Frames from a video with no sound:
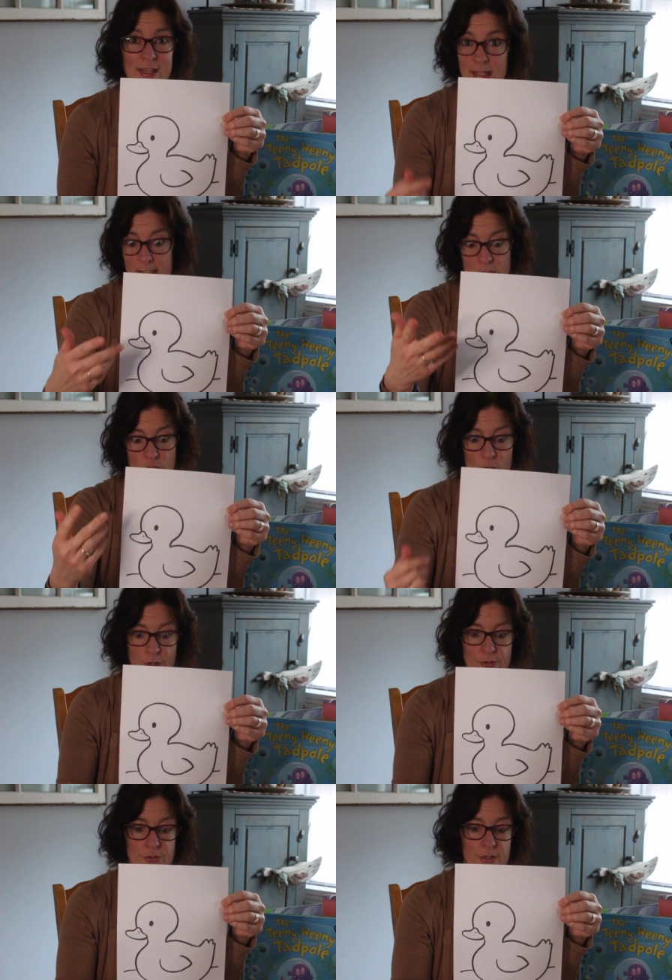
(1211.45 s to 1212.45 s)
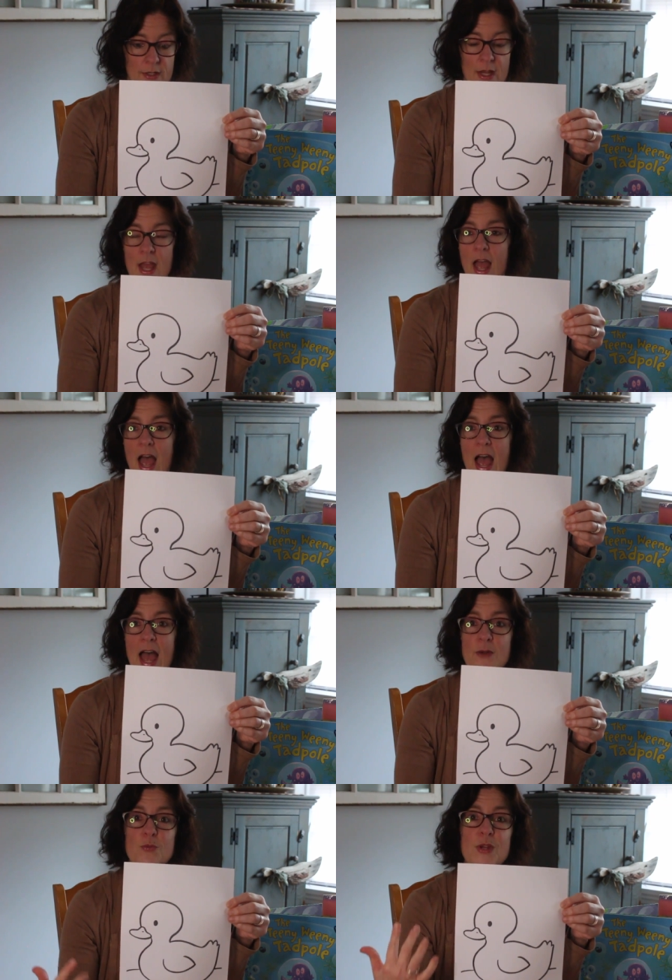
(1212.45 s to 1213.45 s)
This is yours.
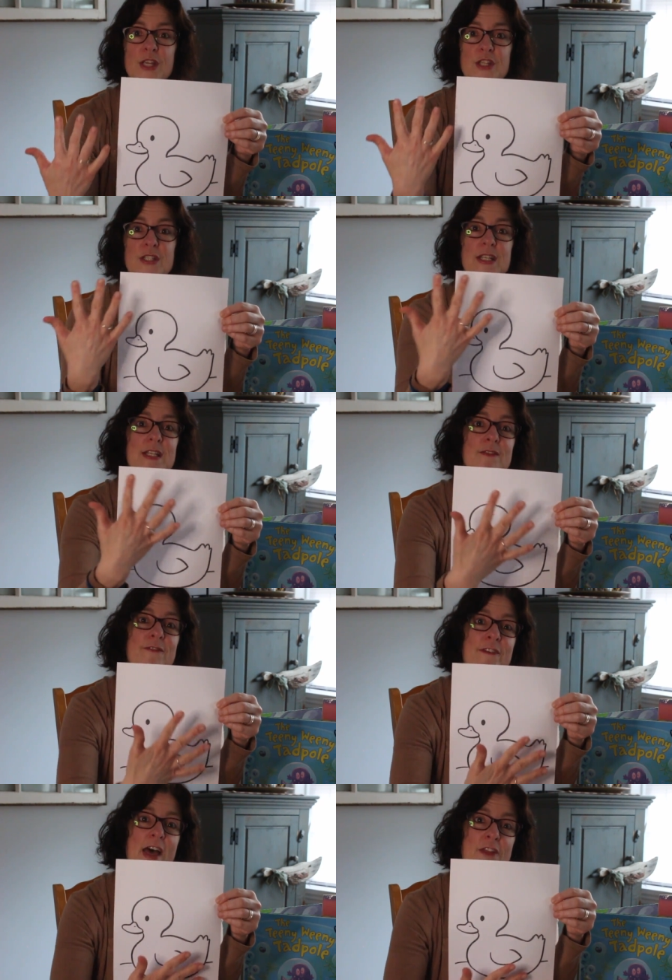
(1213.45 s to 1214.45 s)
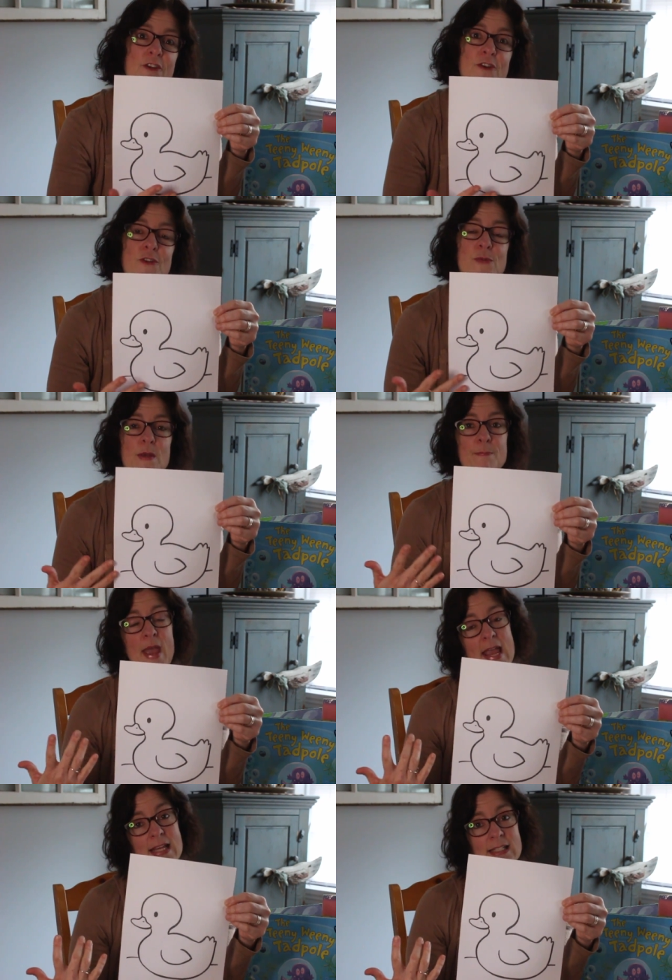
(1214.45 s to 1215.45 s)
And we did feathers. We
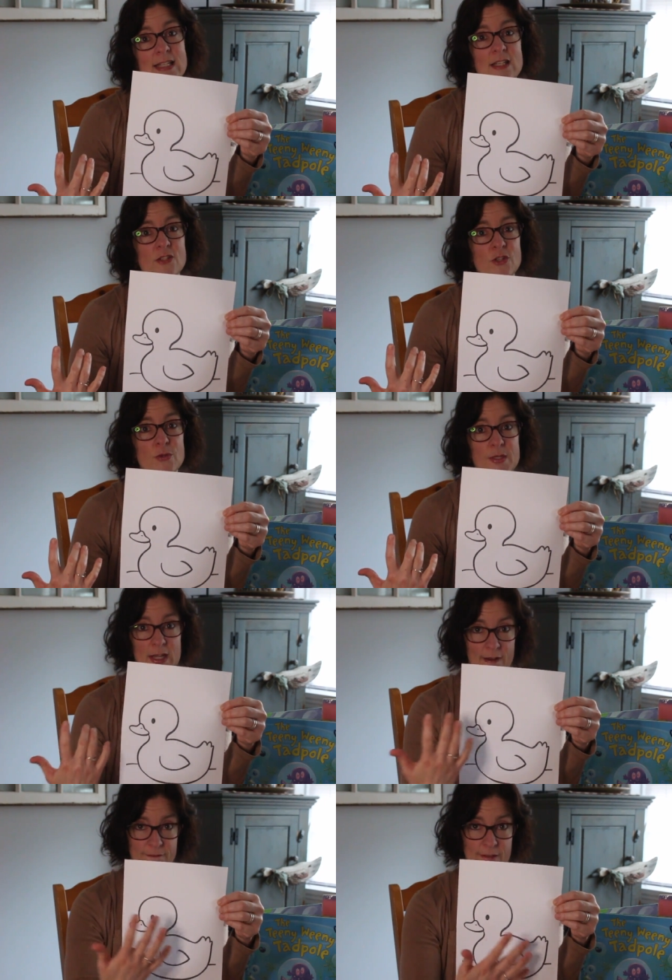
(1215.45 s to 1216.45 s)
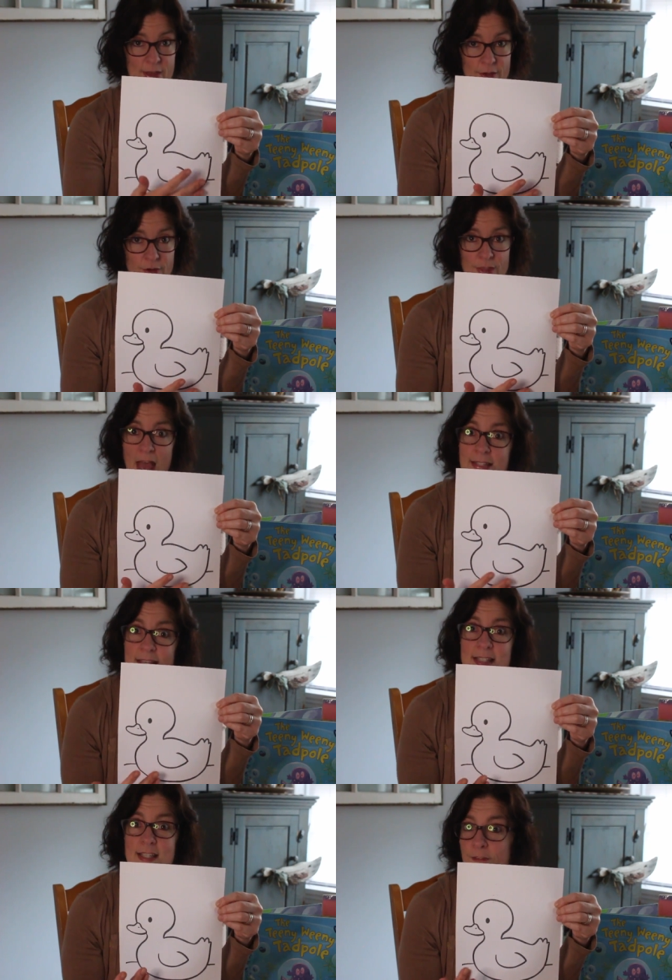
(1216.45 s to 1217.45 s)
painted using a feather. That's
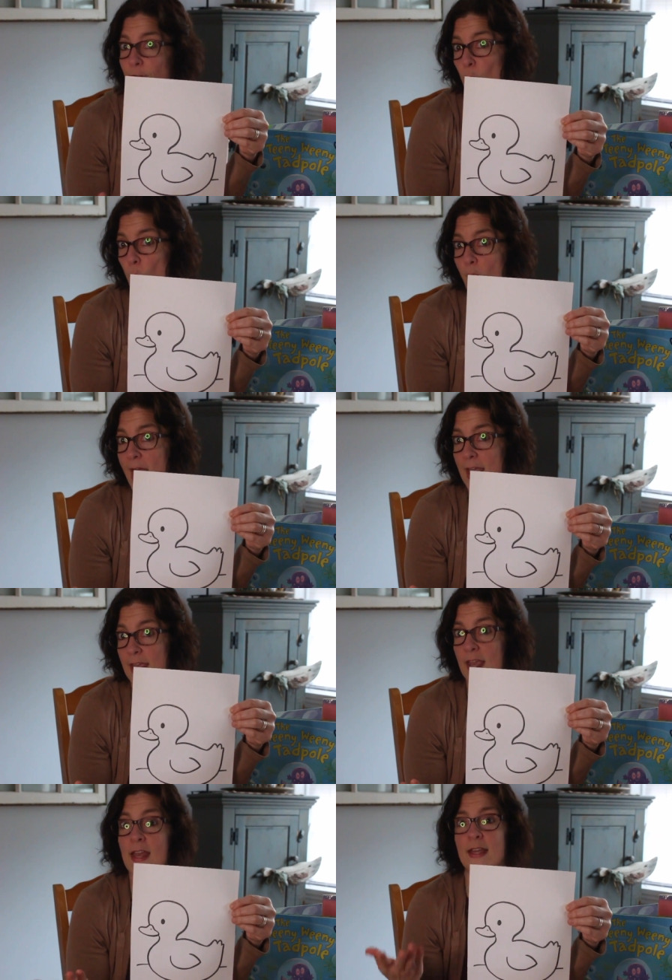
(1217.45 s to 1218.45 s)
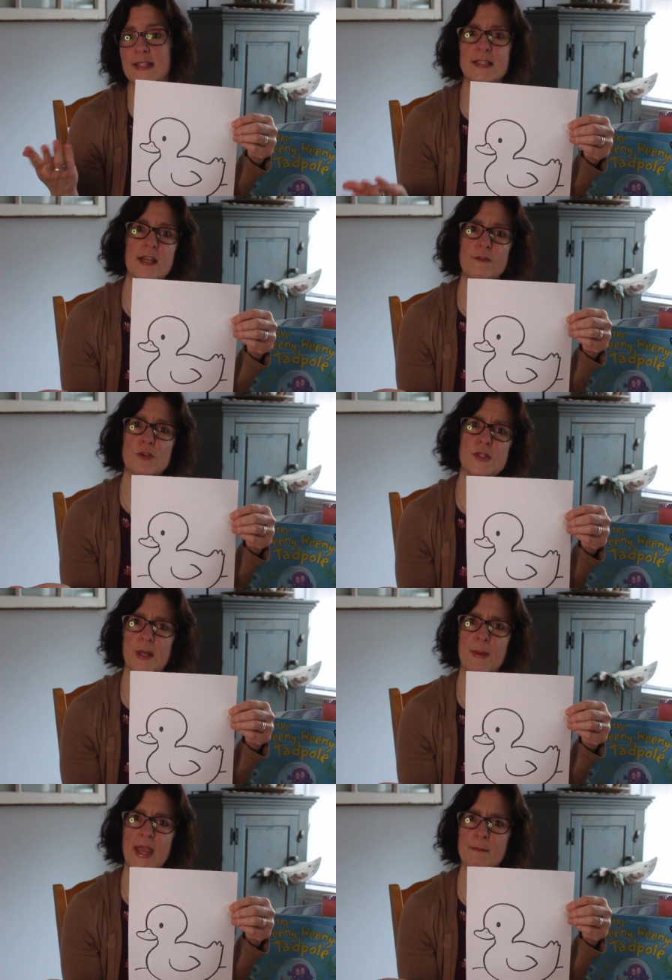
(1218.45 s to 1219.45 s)
a different way instead of
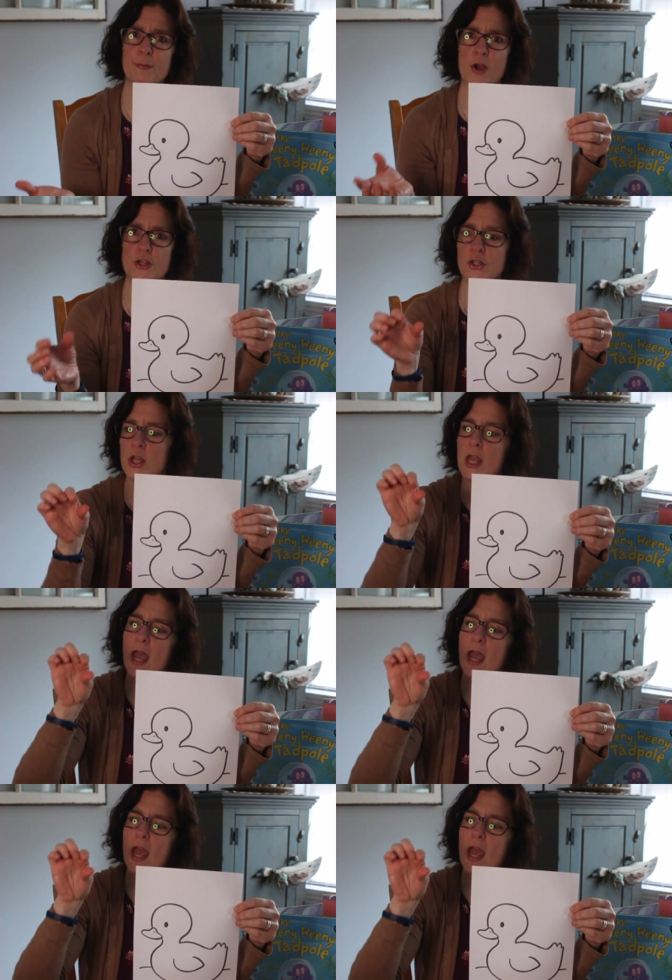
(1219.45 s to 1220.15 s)
using a paintbrush.